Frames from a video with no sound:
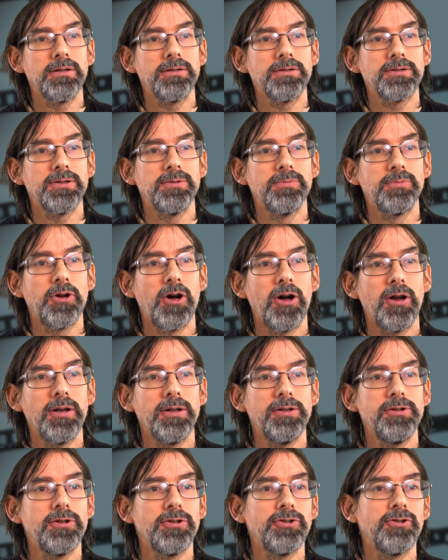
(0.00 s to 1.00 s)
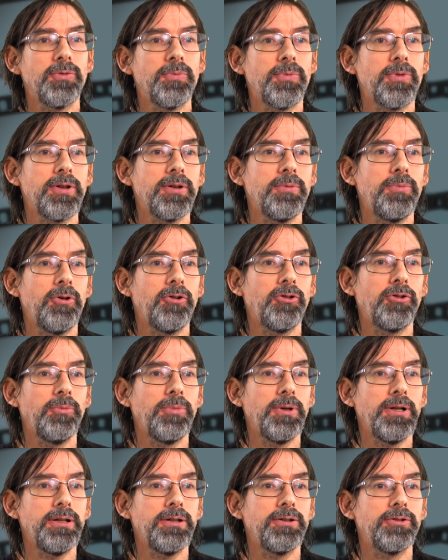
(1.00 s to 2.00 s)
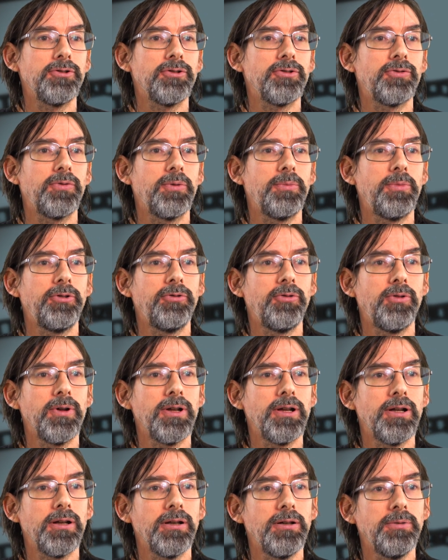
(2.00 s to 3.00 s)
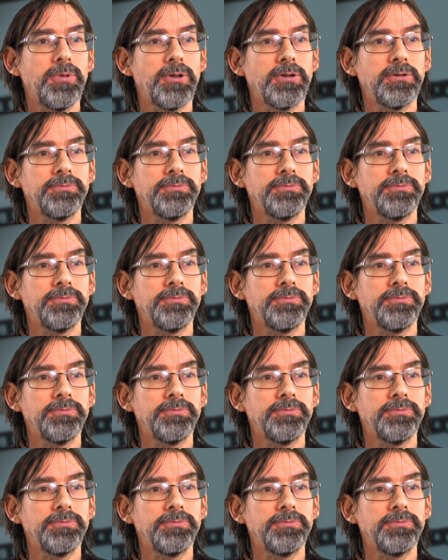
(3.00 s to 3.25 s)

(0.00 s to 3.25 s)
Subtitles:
some college or something possibly, or just from a rowing club.